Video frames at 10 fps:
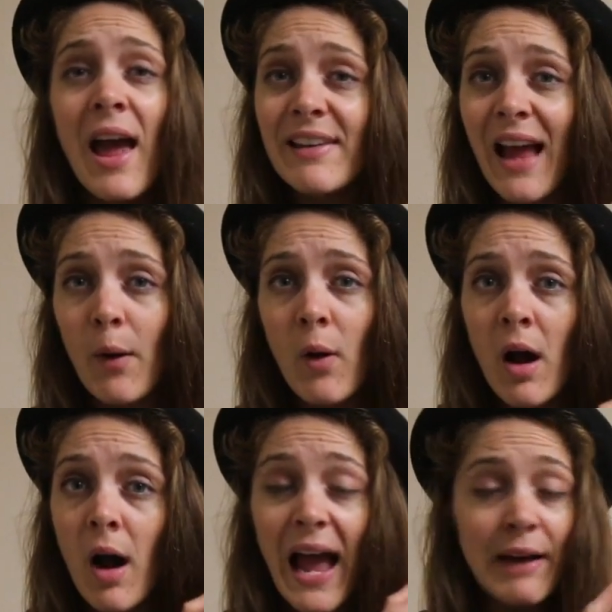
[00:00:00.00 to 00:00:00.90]
Now,
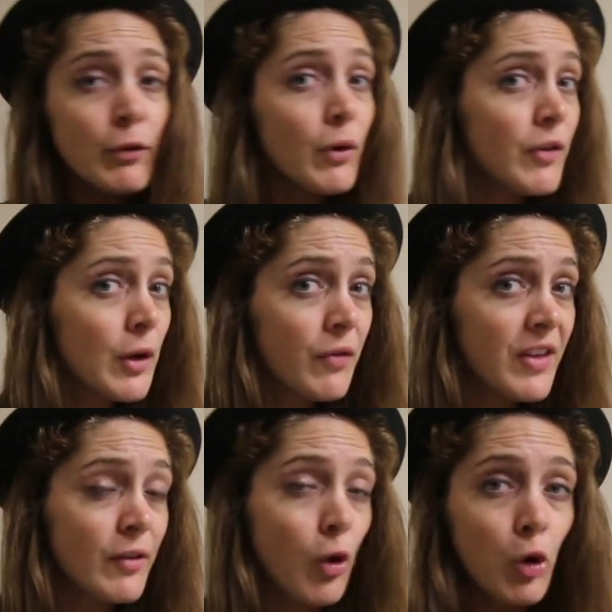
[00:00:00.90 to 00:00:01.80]
I have a review of
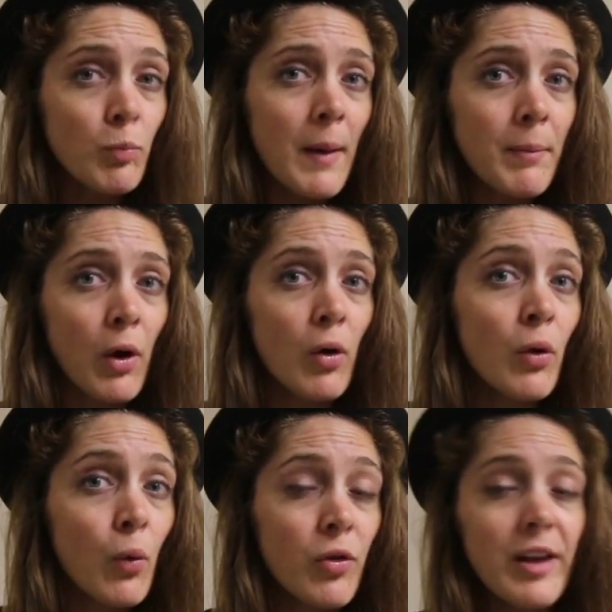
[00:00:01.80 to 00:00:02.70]
this on my
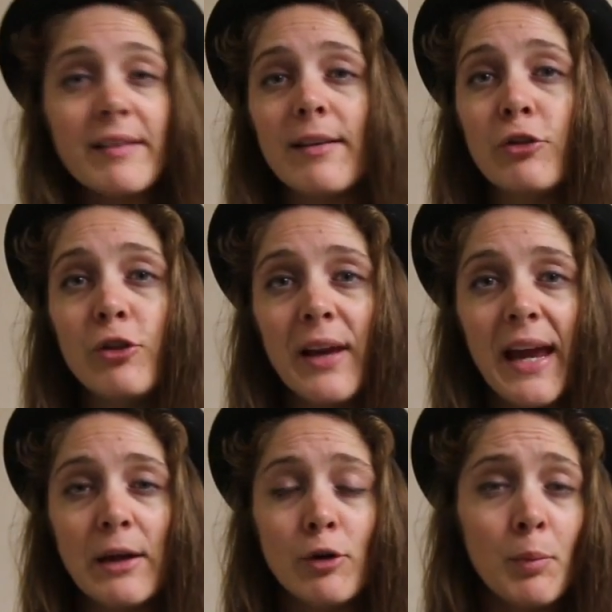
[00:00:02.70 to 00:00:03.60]
blog,
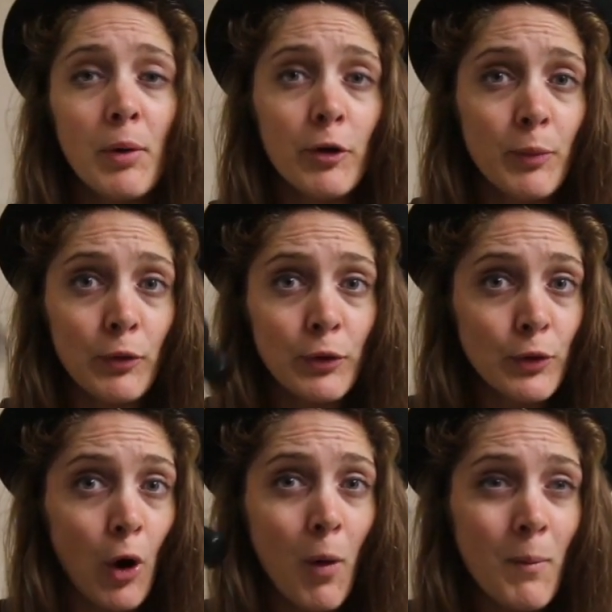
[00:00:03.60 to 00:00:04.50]

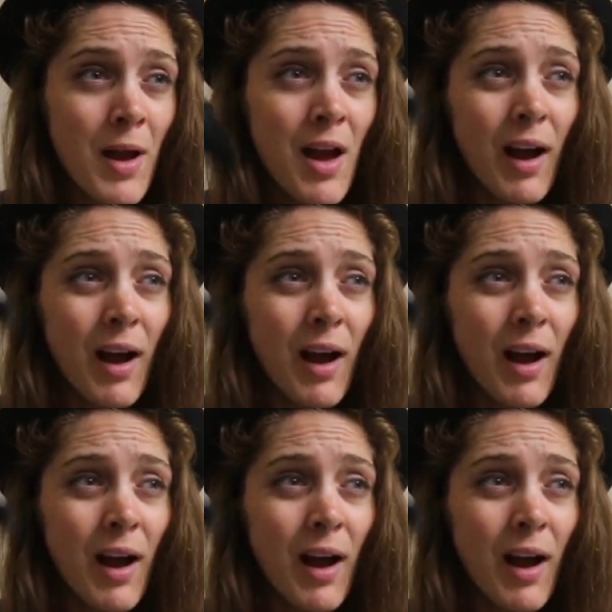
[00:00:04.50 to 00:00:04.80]
allthingslushuk.blogspot.com.